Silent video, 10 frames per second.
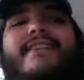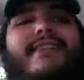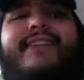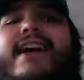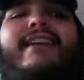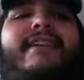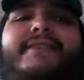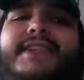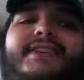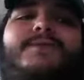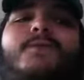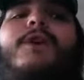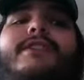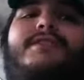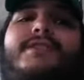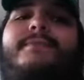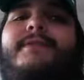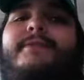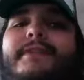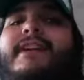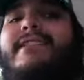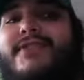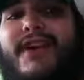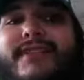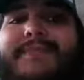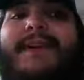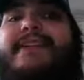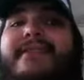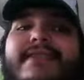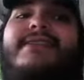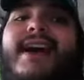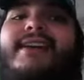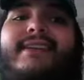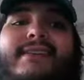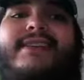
You gotta have at least watched the movie, and trust me, you'll like it.